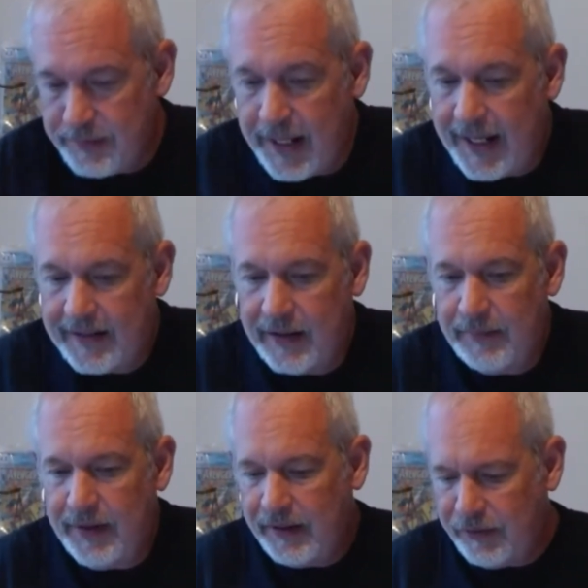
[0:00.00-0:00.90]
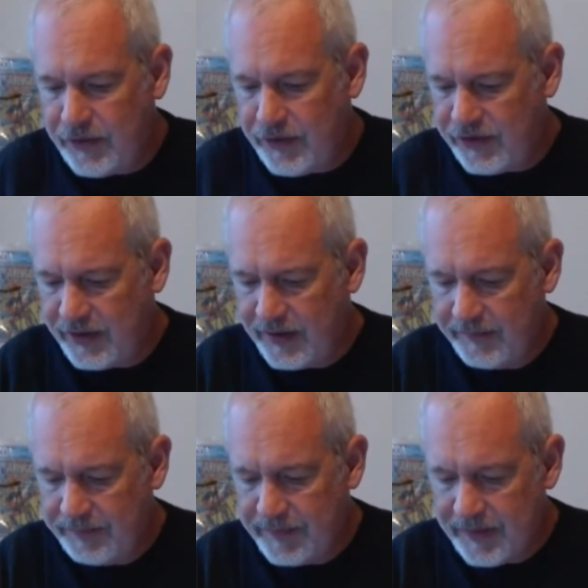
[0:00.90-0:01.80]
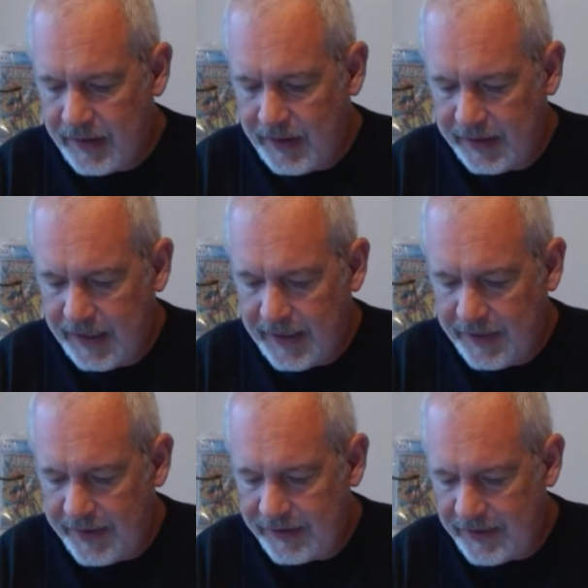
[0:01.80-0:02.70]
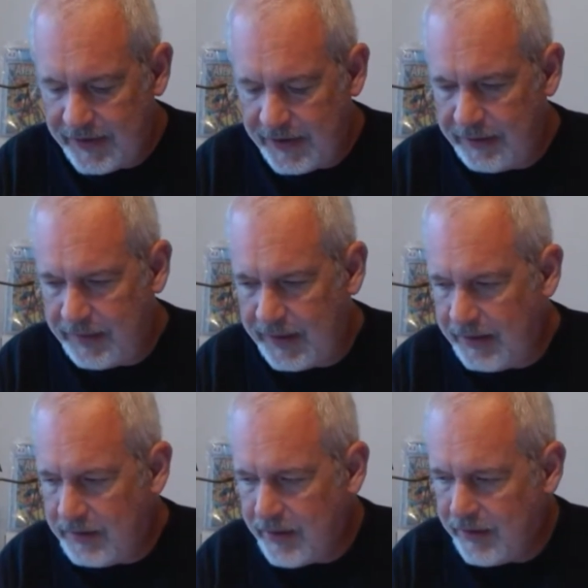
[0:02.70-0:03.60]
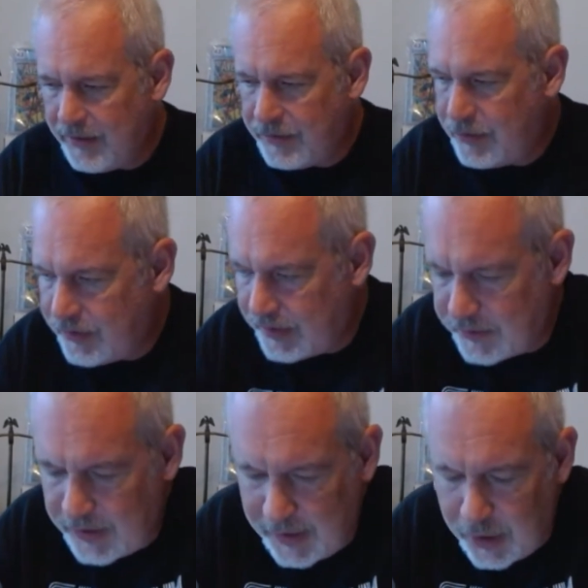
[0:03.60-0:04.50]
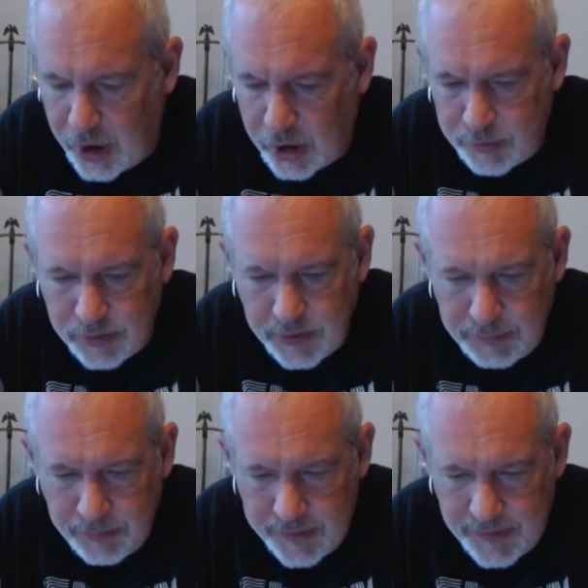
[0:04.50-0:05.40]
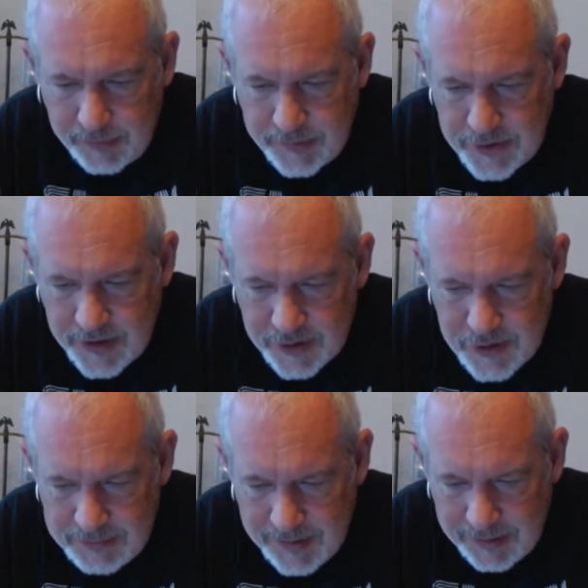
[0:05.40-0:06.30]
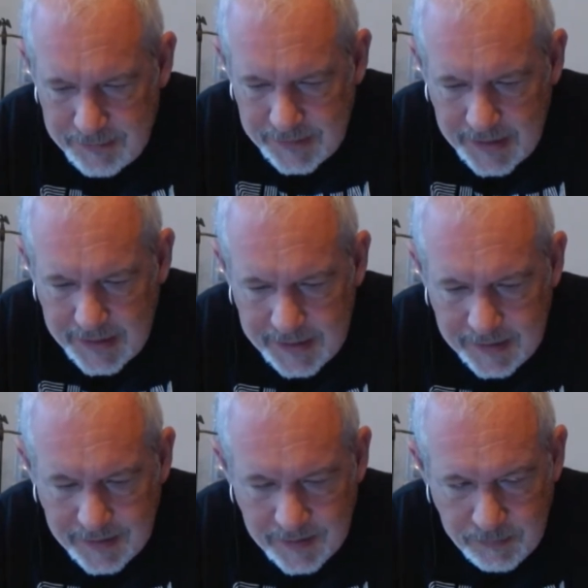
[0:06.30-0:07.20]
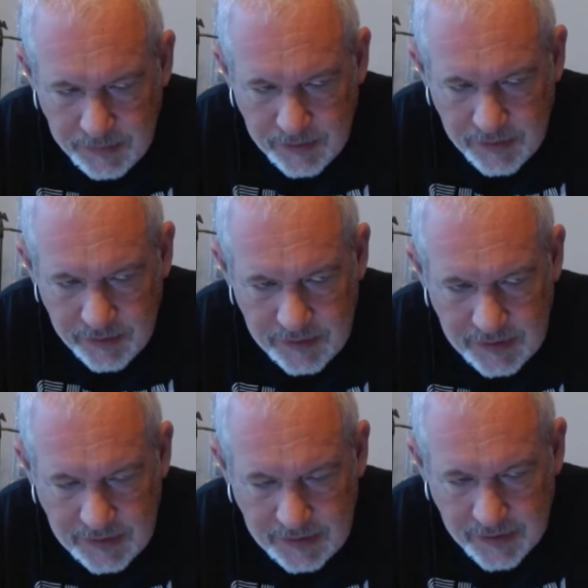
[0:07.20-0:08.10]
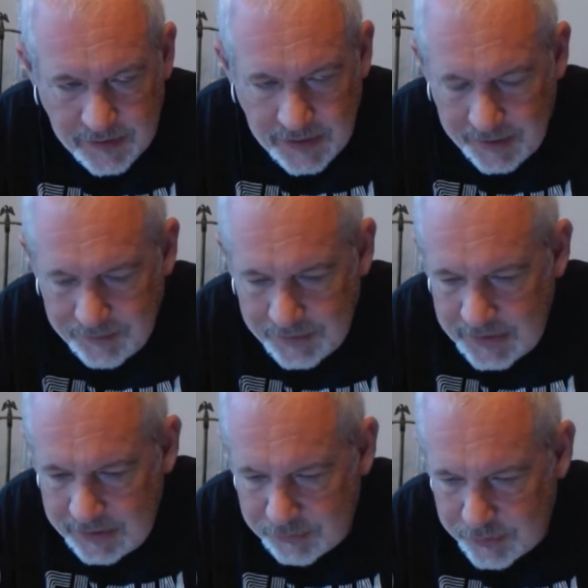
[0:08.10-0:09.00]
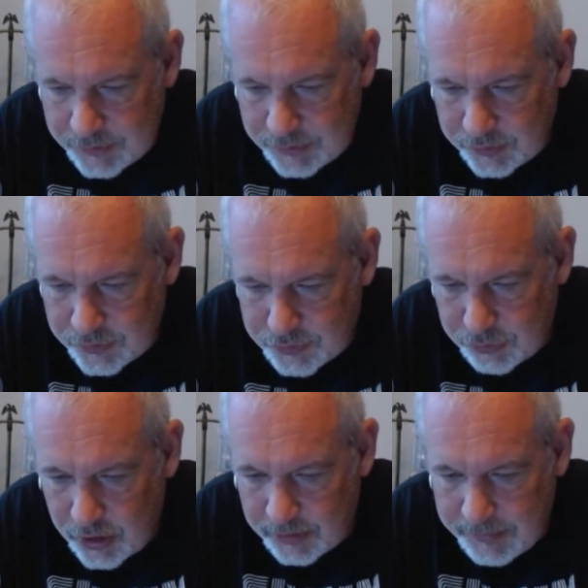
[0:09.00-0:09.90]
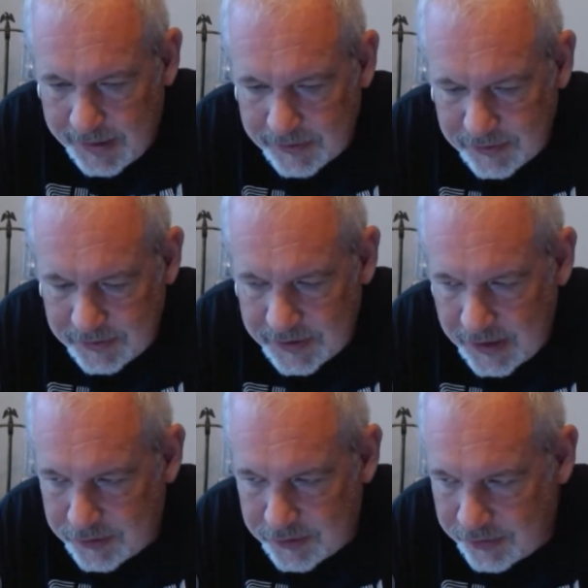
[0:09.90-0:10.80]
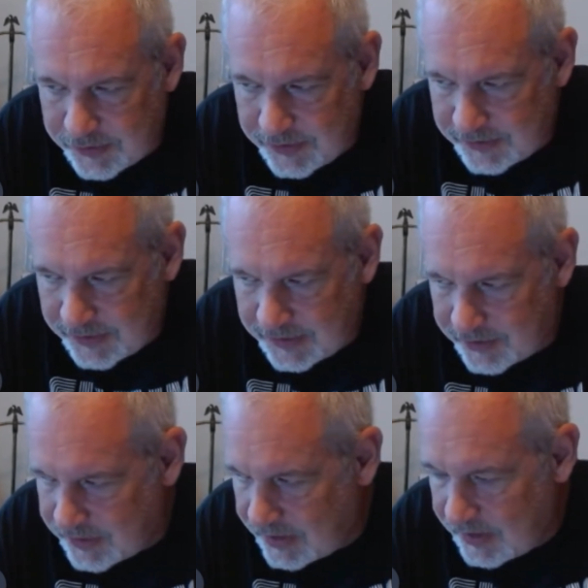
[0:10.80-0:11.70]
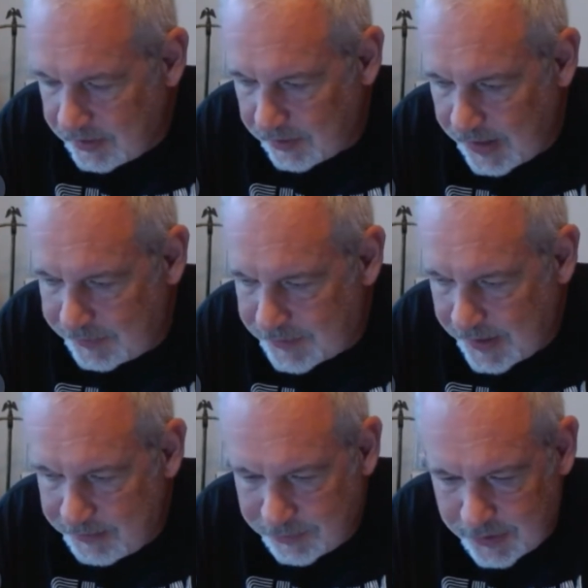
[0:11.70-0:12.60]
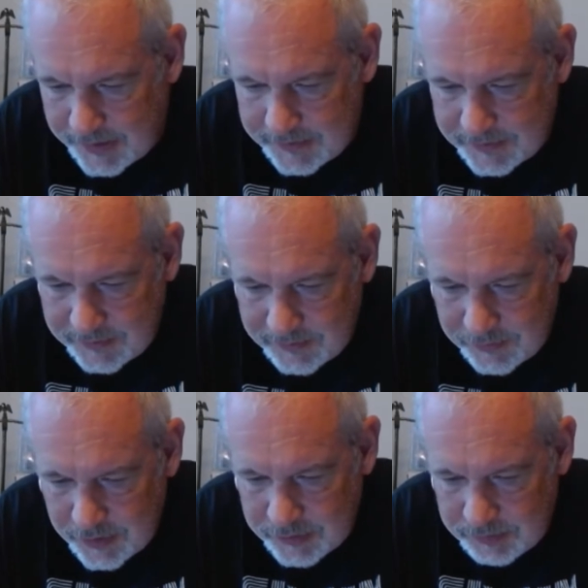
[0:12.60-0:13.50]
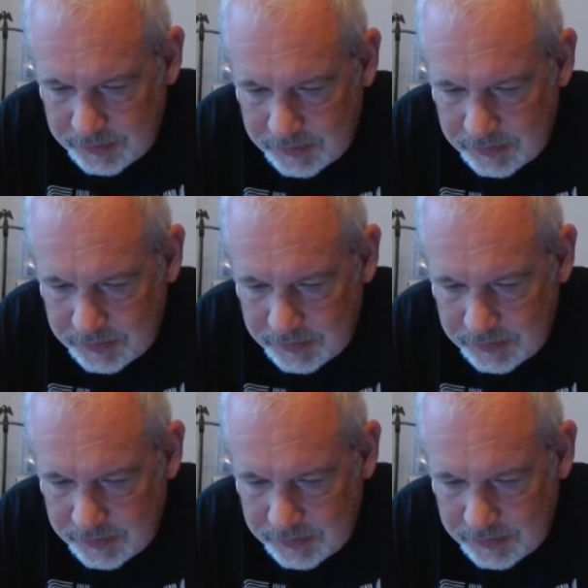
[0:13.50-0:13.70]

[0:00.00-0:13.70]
back. I mean, it was just, and again, I think I said it in my in my review. They just like awkwardly play up that Shang-Chi might be gay, because he doesn't have any real strong masculine characteristics, and this lifetime friend just